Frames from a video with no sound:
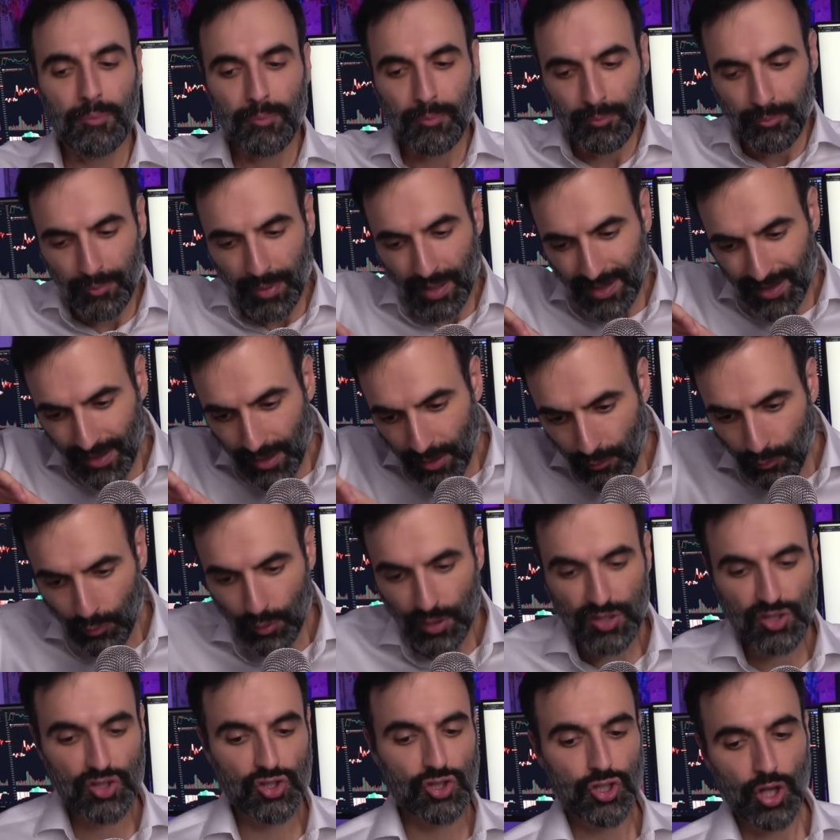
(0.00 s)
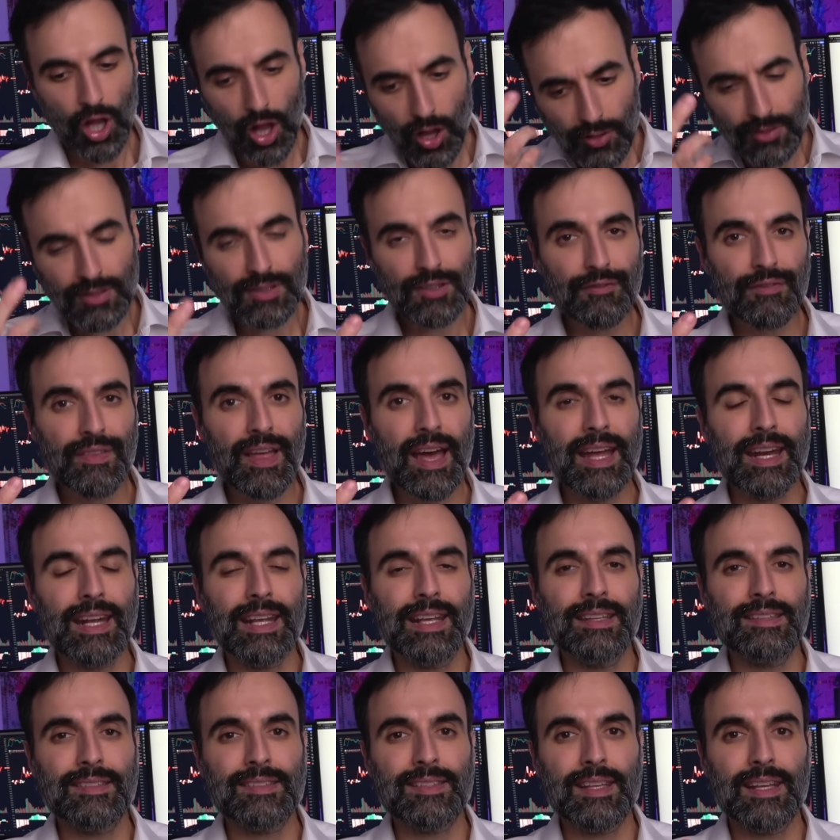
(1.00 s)
but the result of that
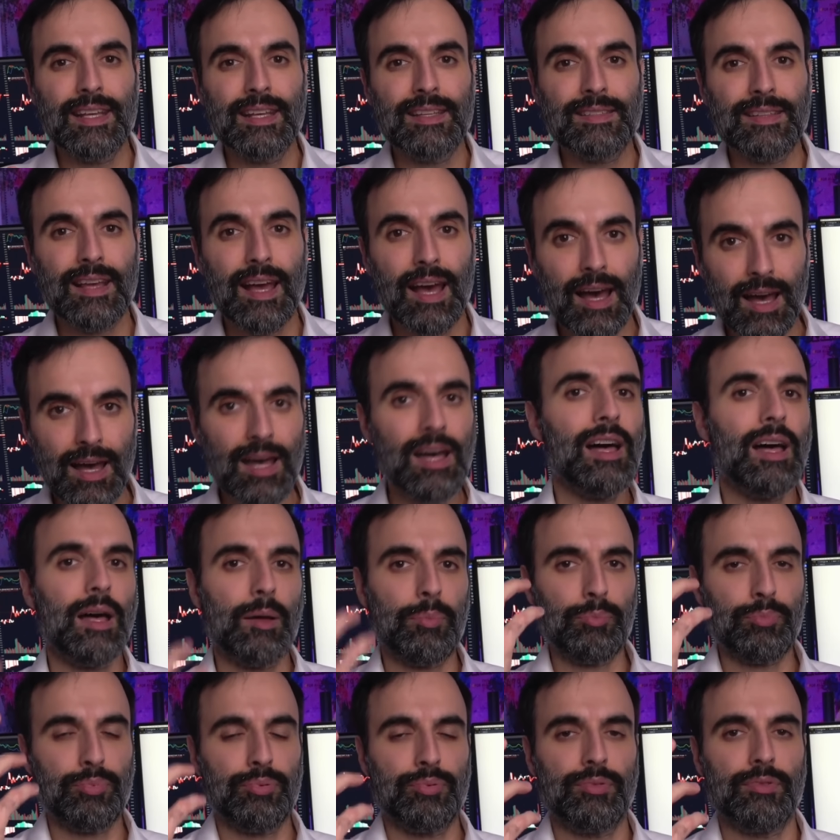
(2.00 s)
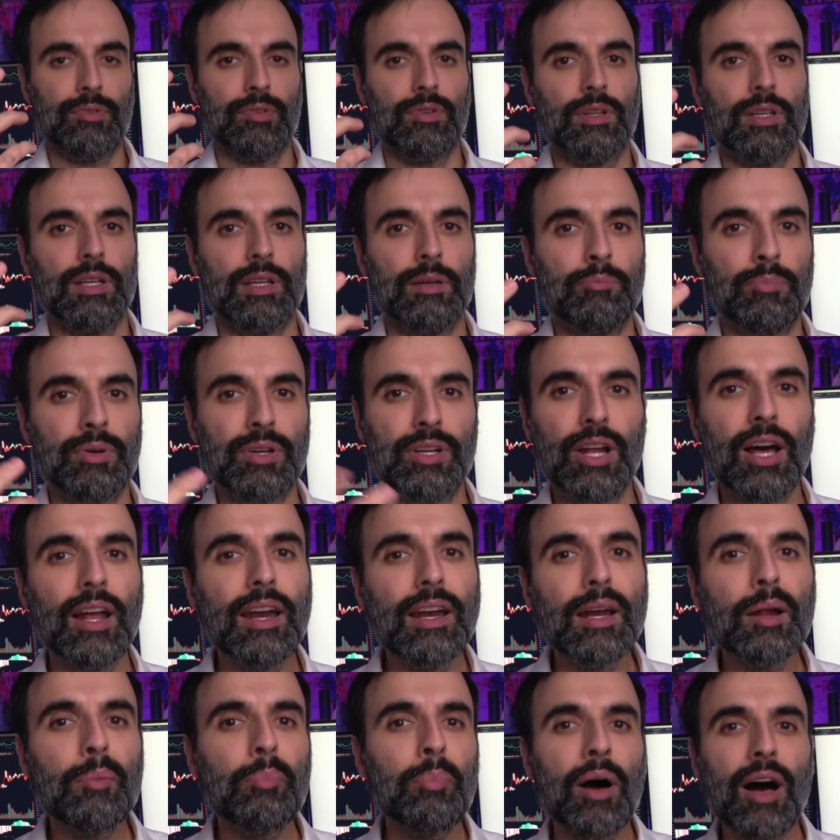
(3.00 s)
is is up but not
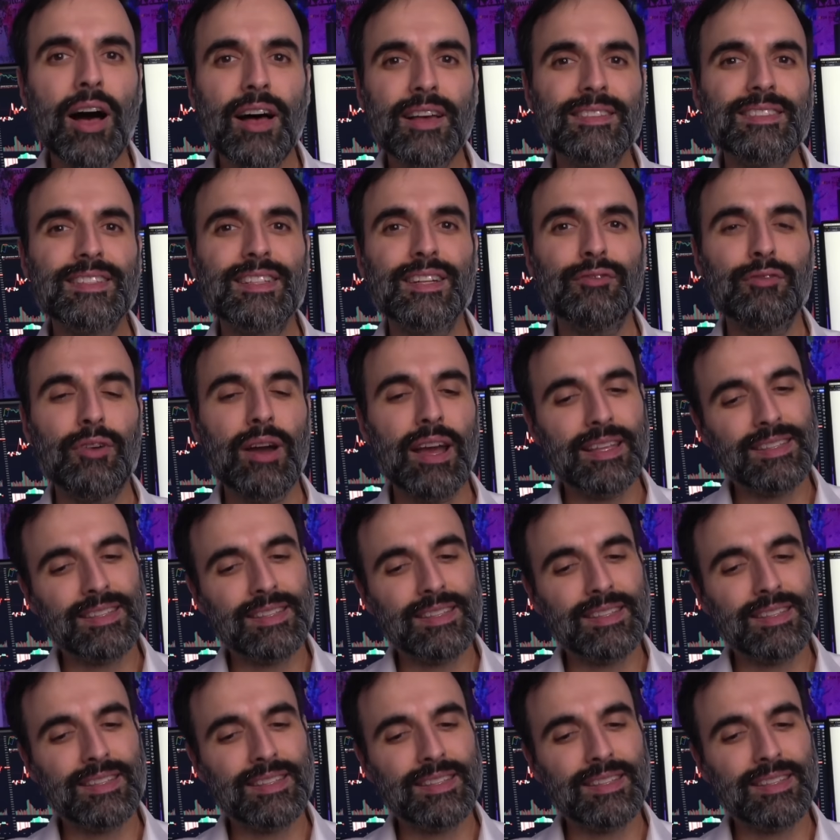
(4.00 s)
in a positive way.